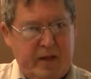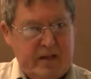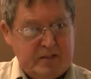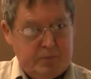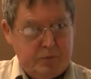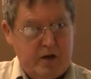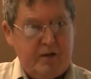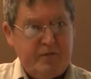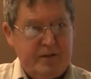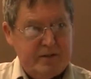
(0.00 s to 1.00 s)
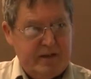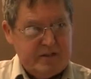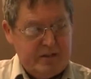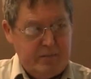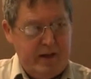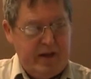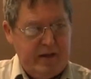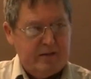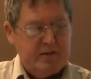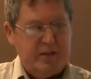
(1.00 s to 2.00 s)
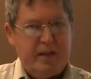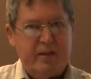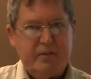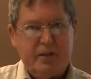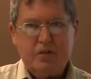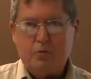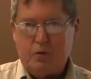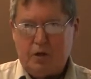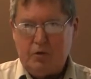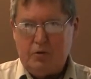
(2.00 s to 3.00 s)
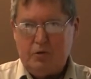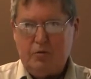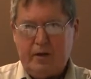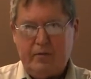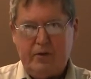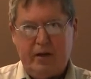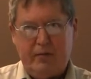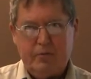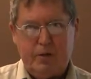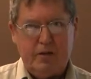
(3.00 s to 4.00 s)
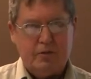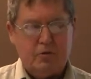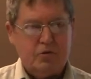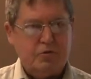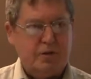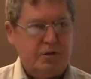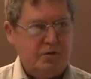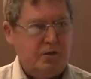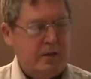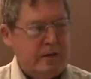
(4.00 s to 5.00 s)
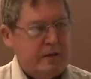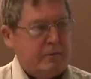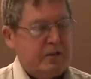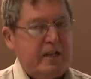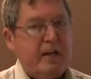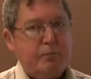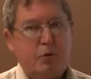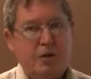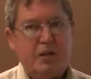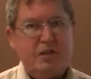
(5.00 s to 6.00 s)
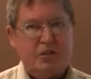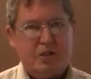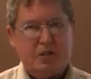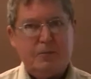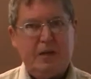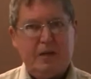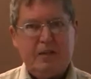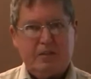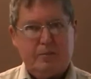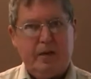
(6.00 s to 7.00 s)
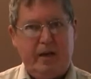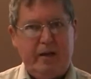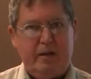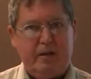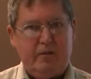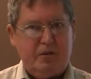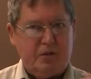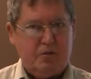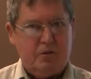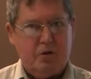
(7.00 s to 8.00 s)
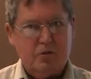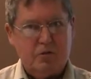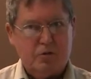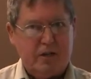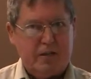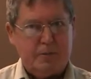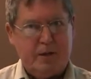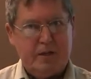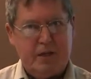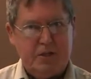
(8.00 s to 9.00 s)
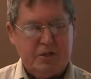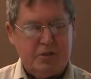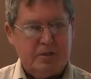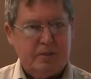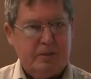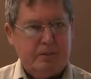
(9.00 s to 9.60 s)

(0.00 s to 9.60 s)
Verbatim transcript: as a prophet, as a man, to David is, Well, go and do whatever you have in mind, the Lord's with you. But at that point, he's just speaking as a man out of his own cultural expectations.